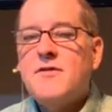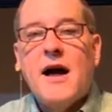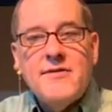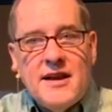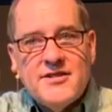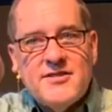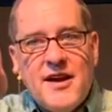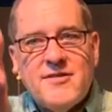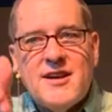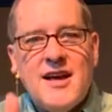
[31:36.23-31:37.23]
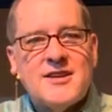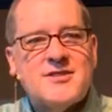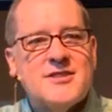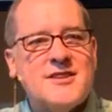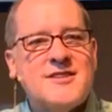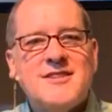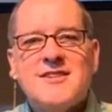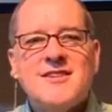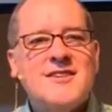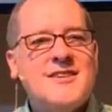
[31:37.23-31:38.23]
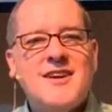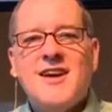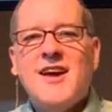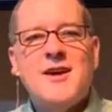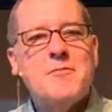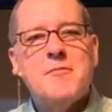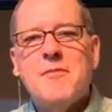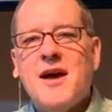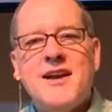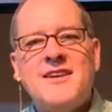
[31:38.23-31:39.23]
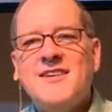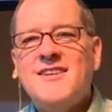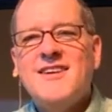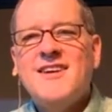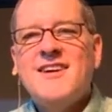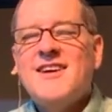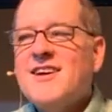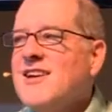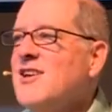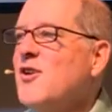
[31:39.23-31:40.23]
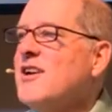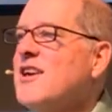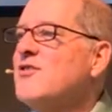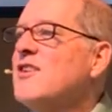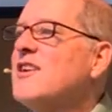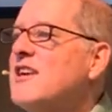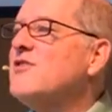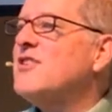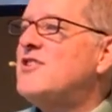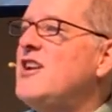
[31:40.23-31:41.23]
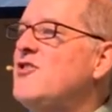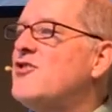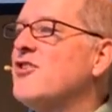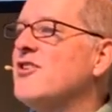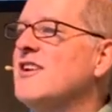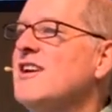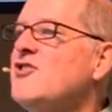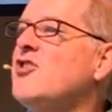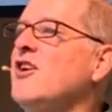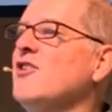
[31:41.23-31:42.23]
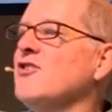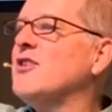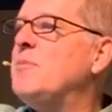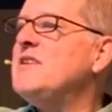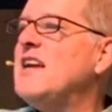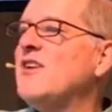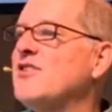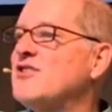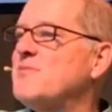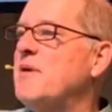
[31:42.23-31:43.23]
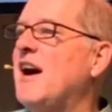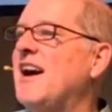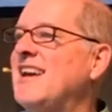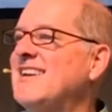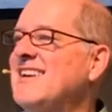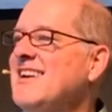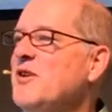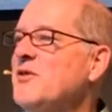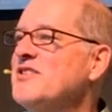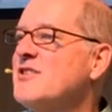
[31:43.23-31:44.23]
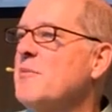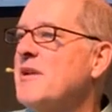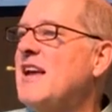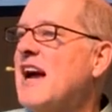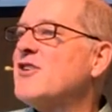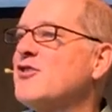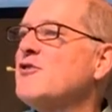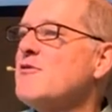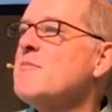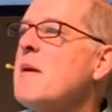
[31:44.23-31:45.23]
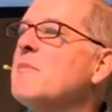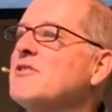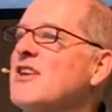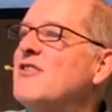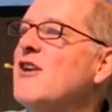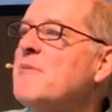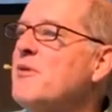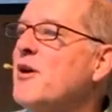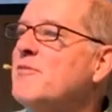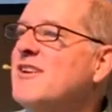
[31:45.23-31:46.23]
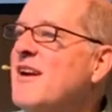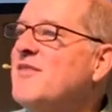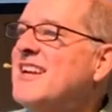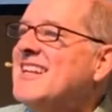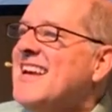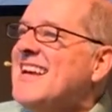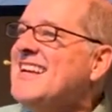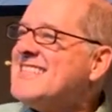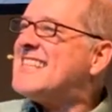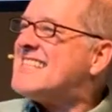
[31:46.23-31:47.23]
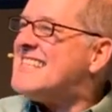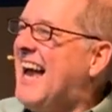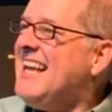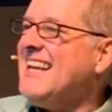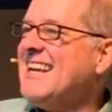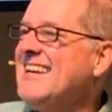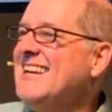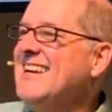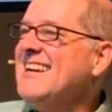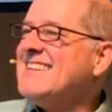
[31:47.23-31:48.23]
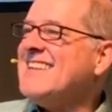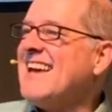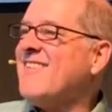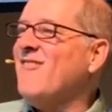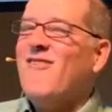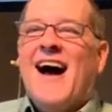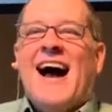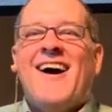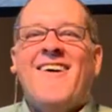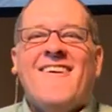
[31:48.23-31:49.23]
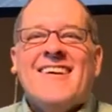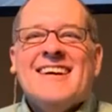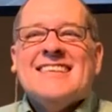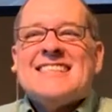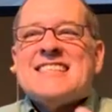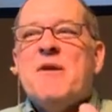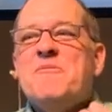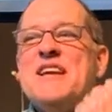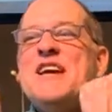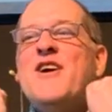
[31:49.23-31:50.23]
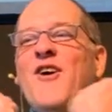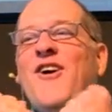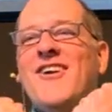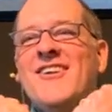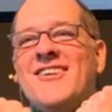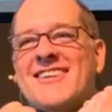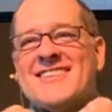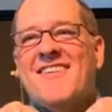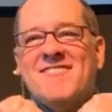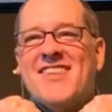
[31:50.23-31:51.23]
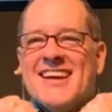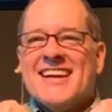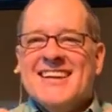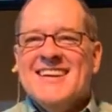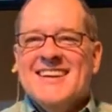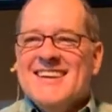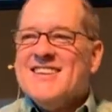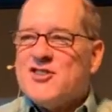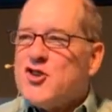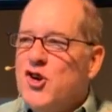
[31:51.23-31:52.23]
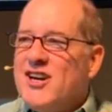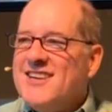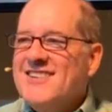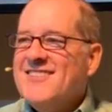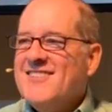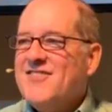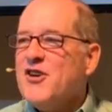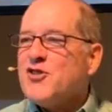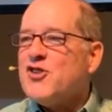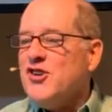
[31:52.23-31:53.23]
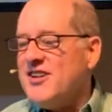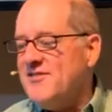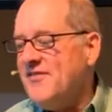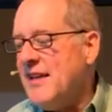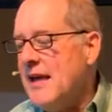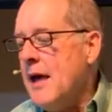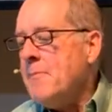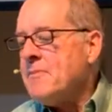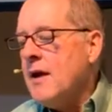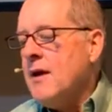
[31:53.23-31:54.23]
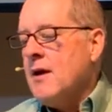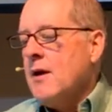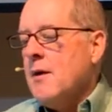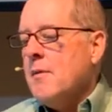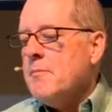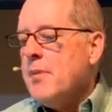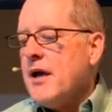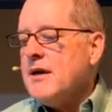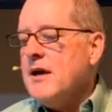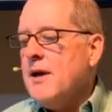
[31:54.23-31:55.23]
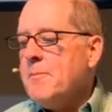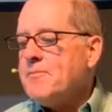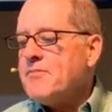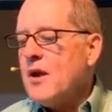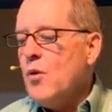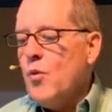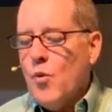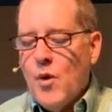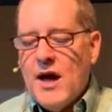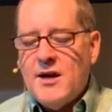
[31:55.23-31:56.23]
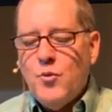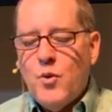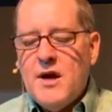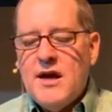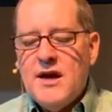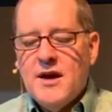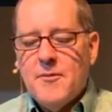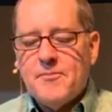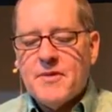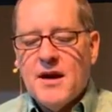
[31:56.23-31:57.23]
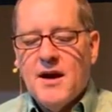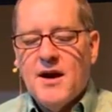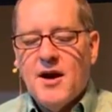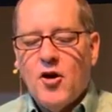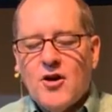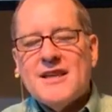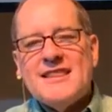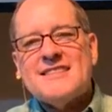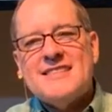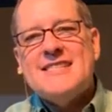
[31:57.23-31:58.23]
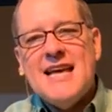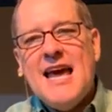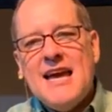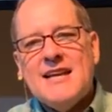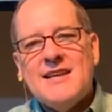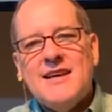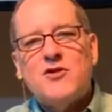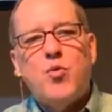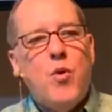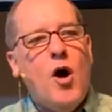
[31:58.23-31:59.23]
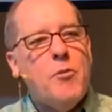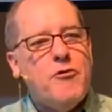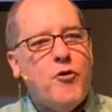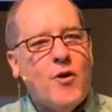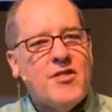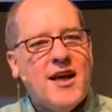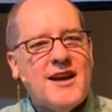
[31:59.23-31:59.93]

587. 587, excellent. Amen. You know, it gives, it gives a teacher chills up and down the spine when somebody actually remembers that, right, Barbara? I mean, it, it's exciting. It's like, wow, somebody learned something. It's good, feels good. But when we uh, look at this date, it's well before